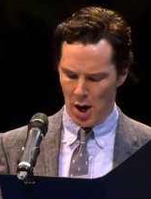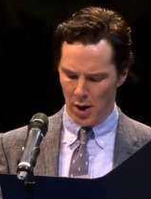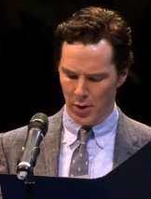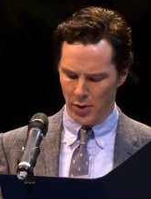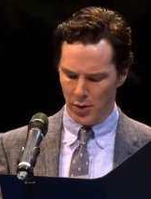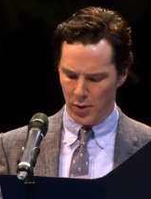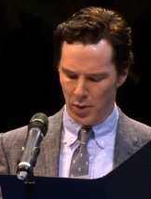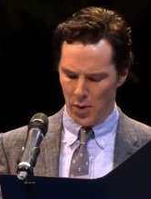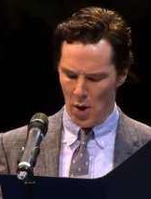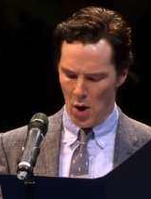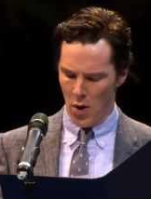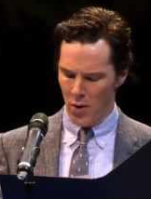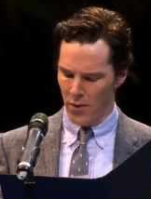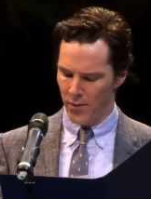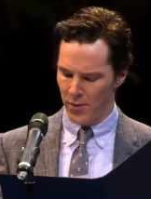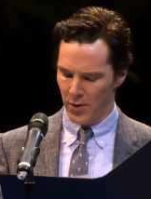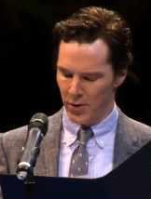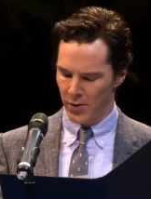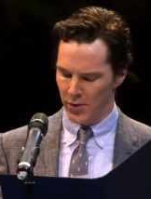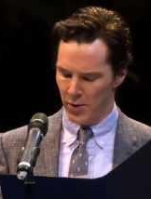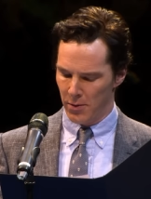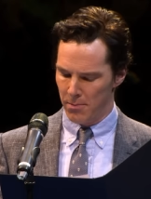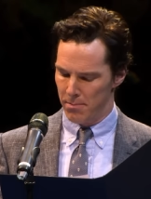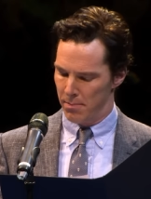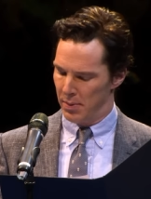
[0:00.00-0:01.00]
other
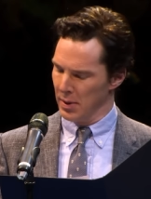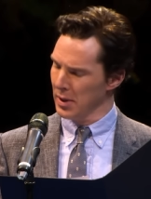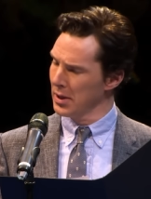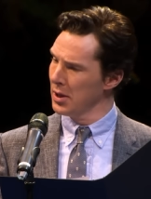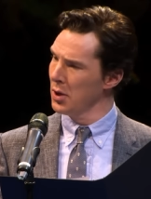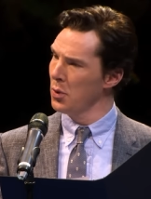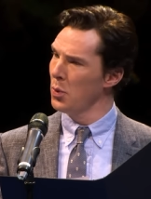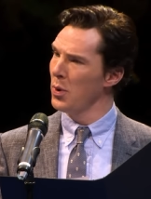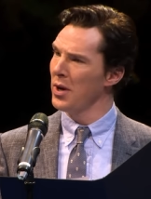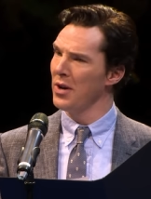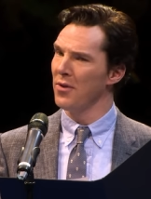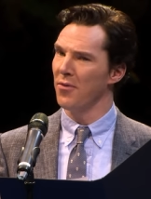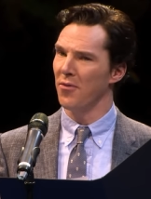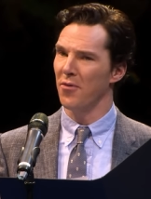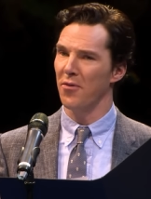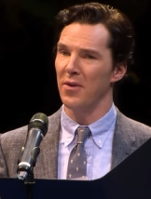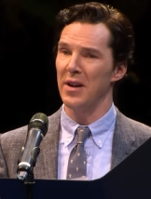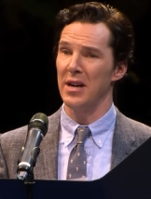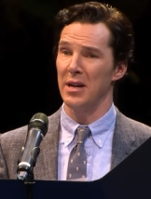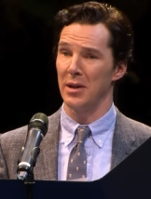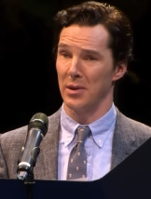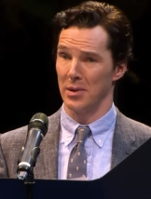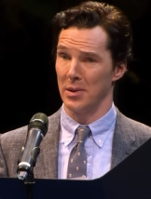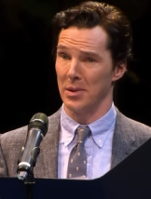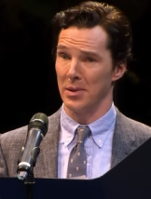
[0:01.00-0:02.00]
over the billowy
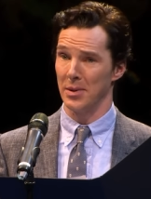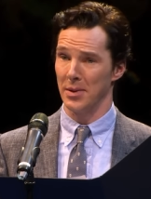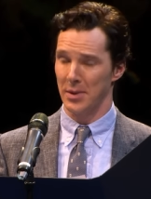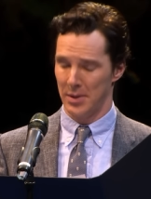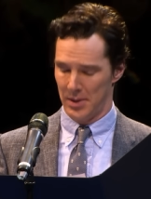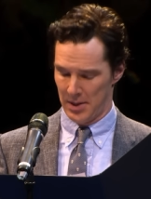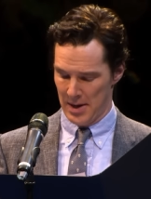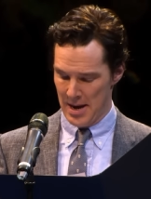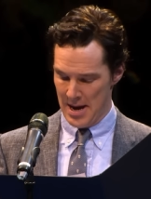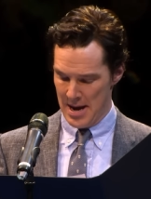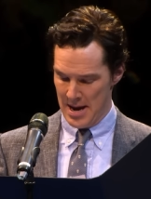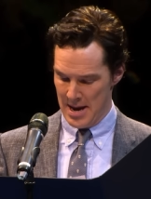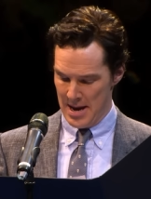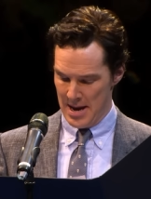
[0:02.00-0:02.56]
fields,